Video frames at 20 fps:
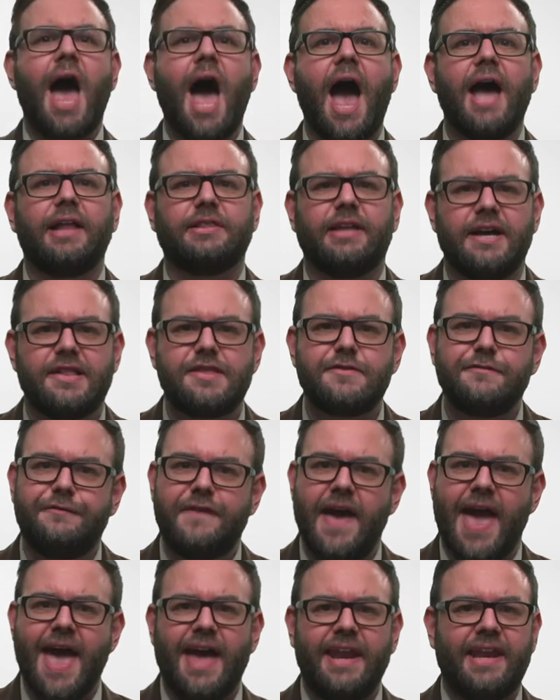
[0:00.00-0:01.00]
highlights
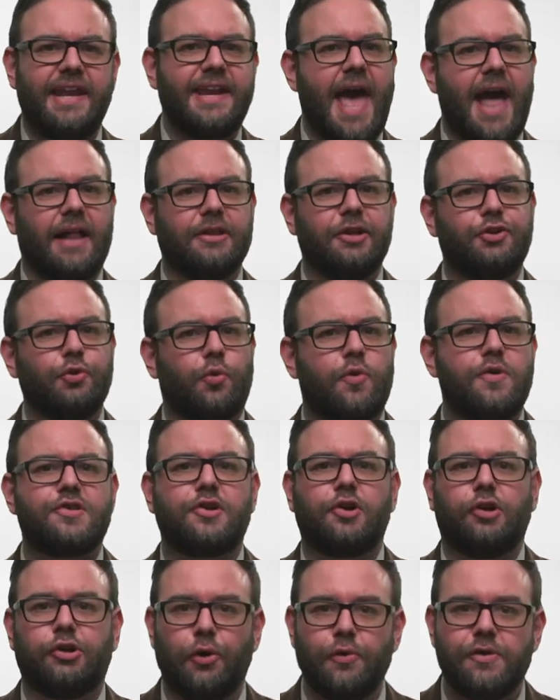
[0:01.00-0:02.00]
Van and Ellador's
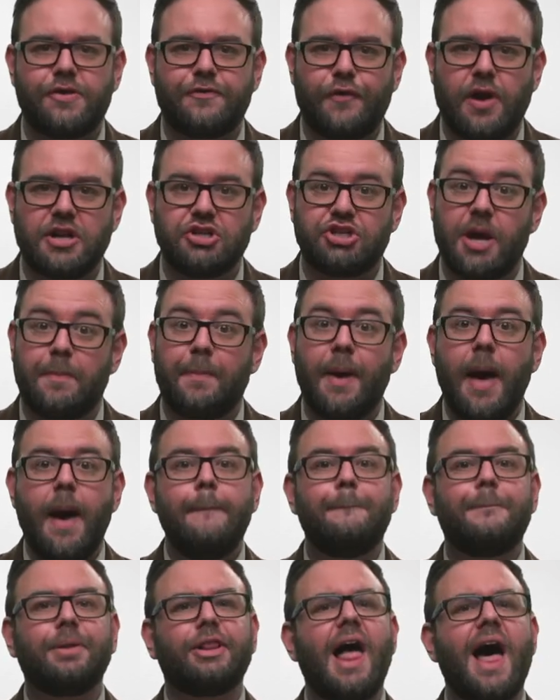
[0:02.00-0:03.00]
close friendship
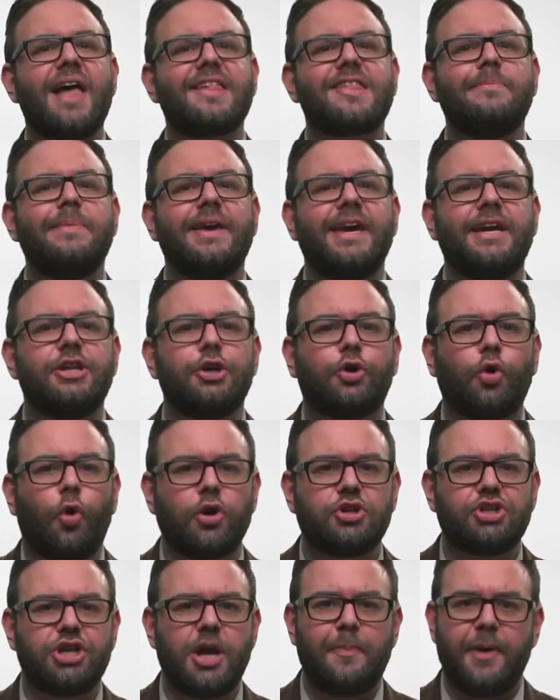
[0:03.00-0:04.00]
blossoming into
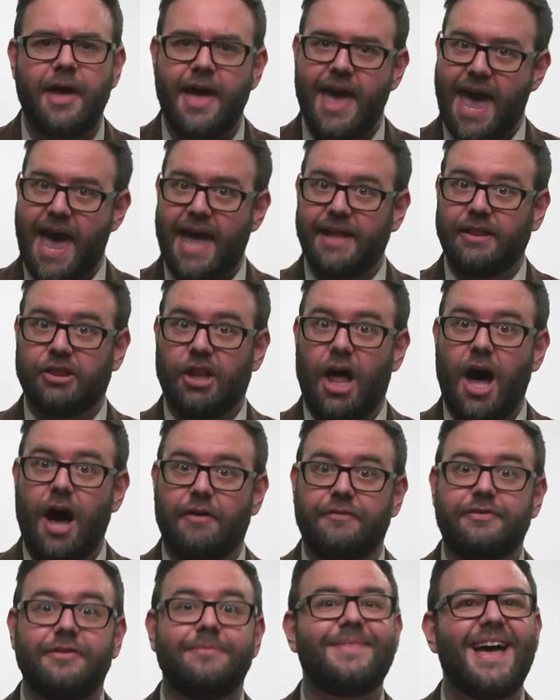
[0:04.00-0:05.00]
courtship and
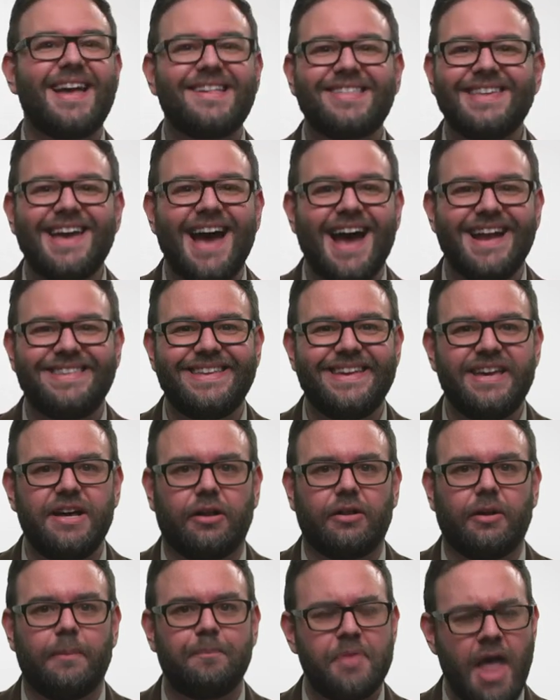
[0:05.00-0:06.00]
love as the
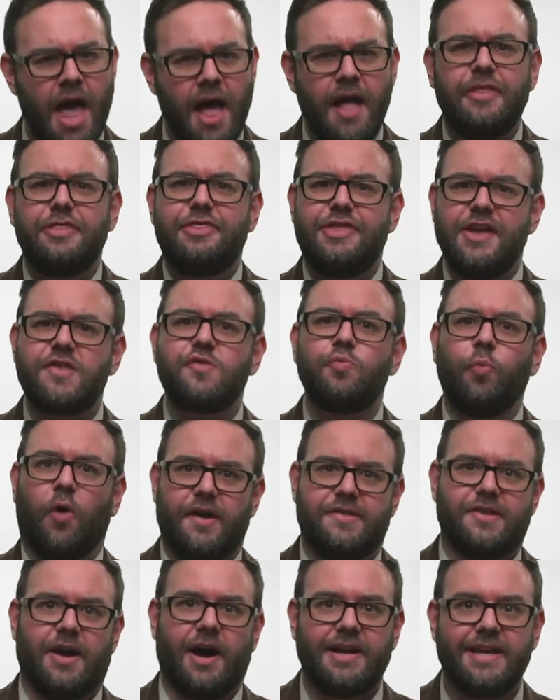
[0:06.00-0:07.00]
ideal. This
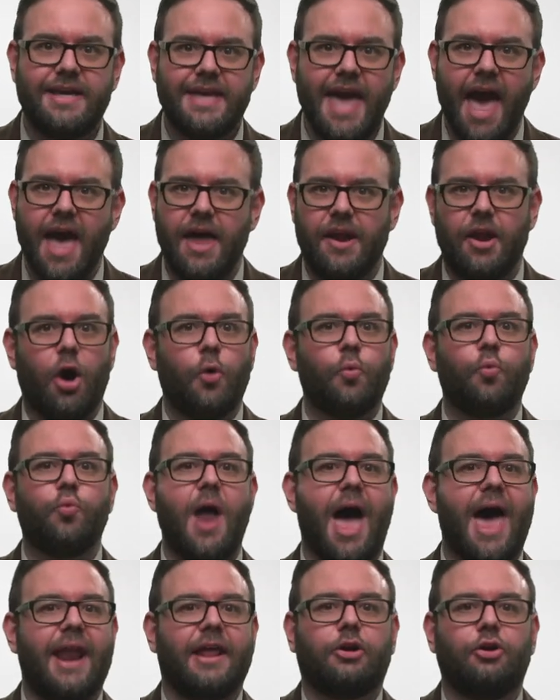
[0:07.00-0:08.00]
was, again, a
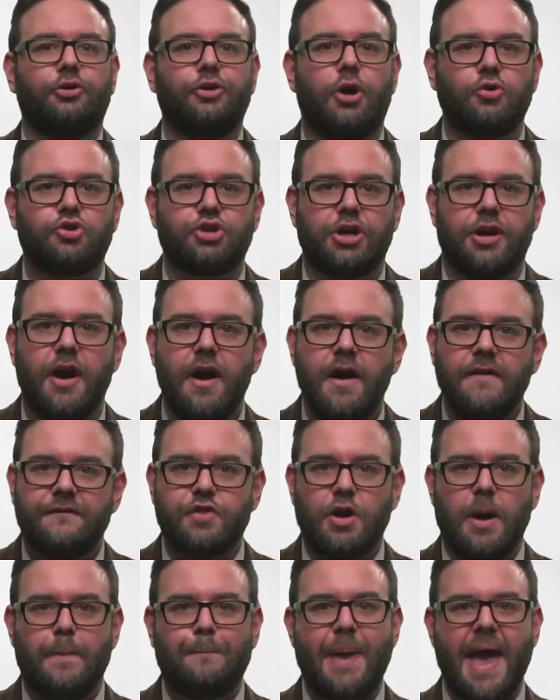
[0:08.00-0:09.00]
radical notion
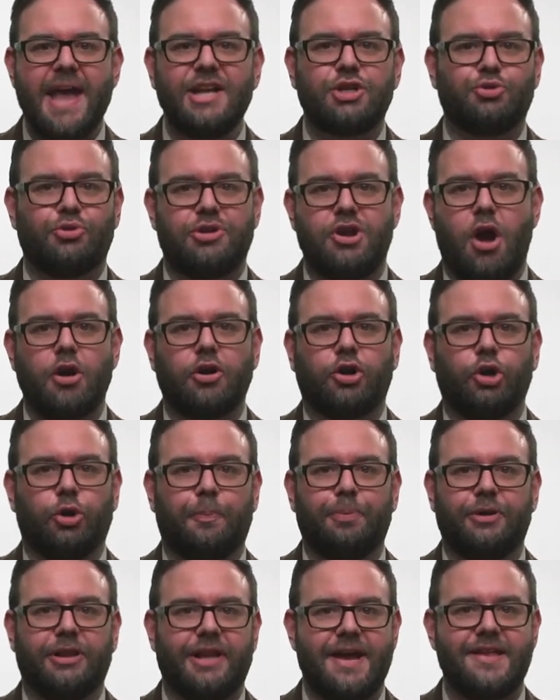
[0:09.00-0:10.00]
for a patriarchal
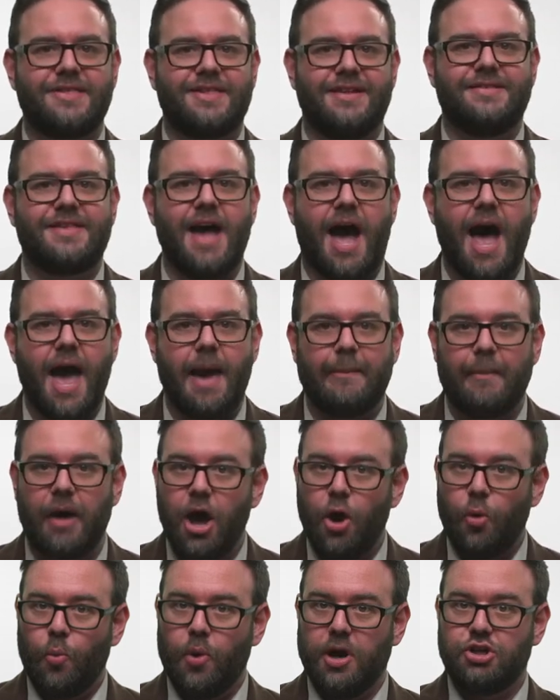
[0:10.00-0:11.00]
place and time
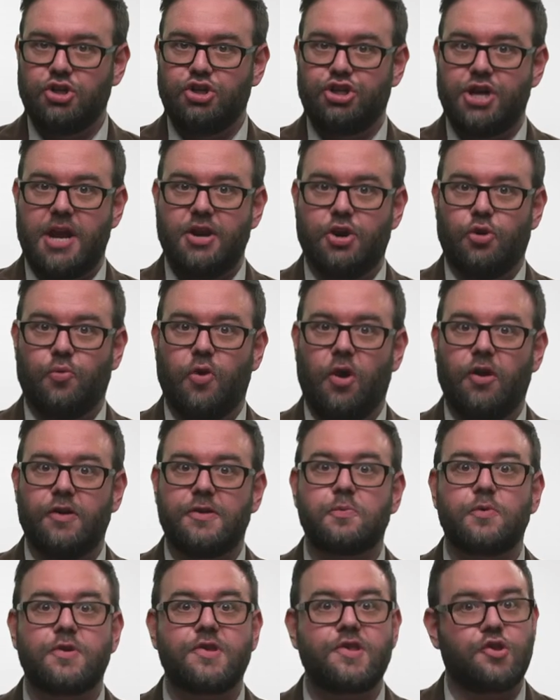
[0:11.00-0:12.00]
where gender
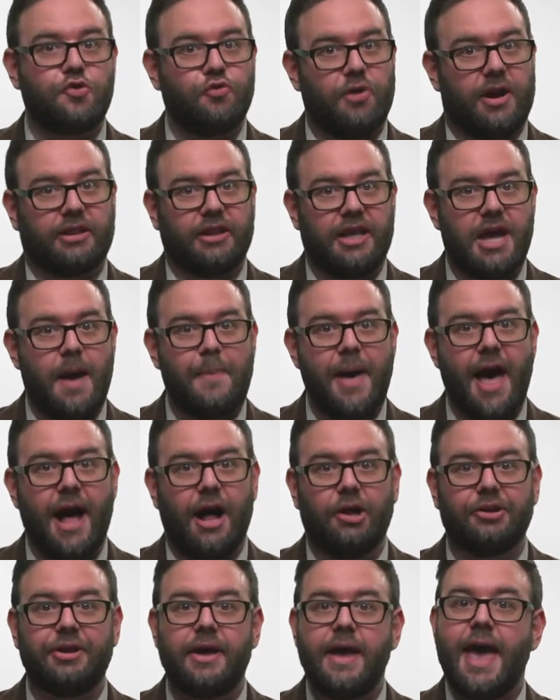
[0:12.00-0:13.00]
roles were strictly
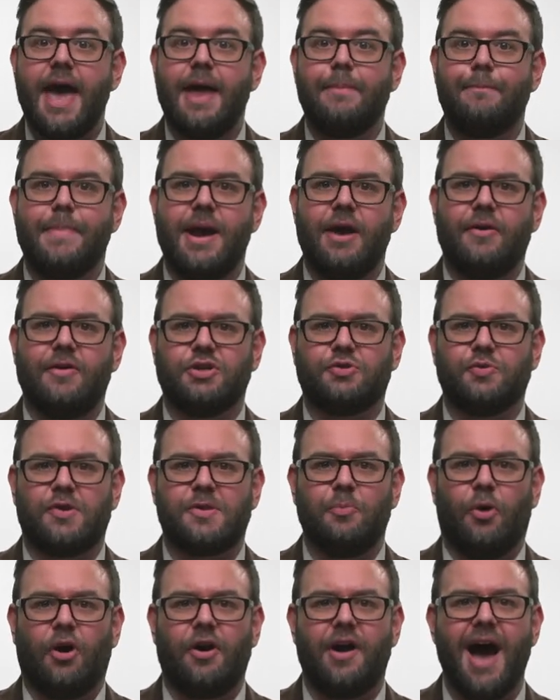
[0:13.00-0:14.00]
upheld and marriage was
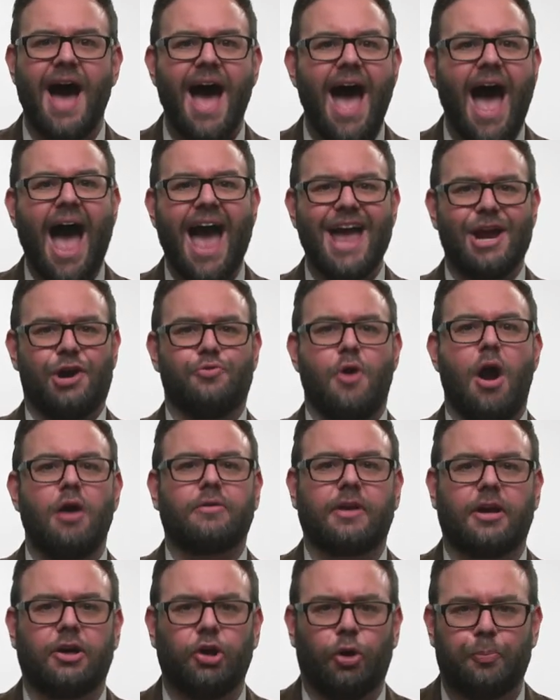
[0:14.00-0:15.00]
more a
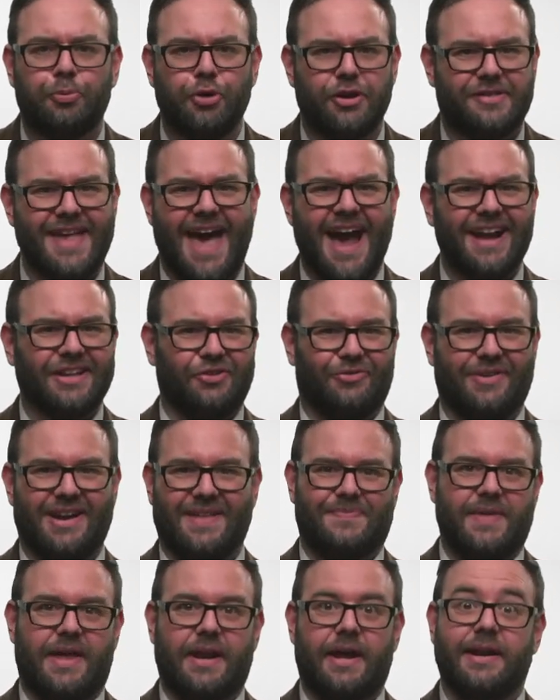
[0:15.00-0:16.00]
hierarchical
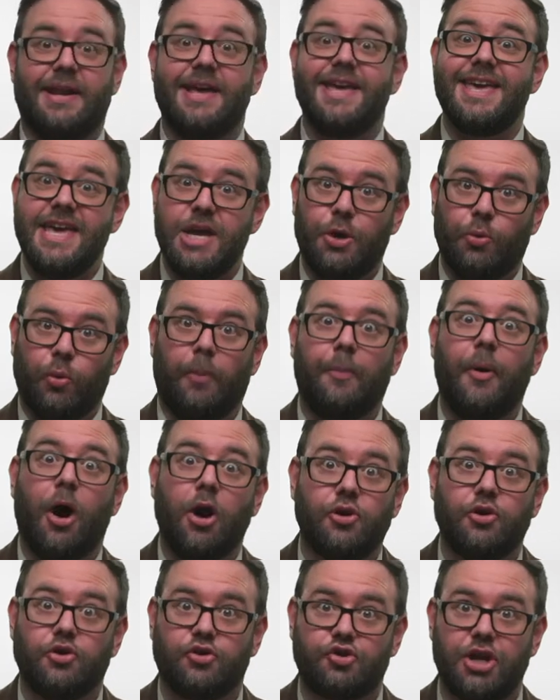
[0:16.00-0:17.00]
protectorate than an equal
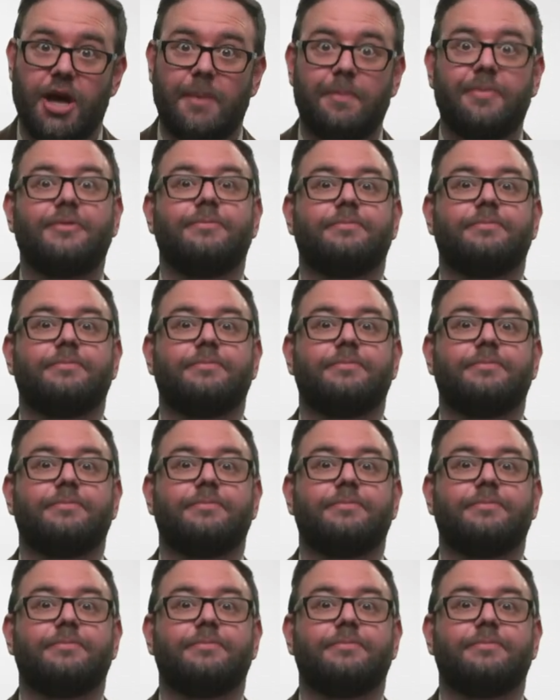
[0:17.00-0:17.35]
partnership.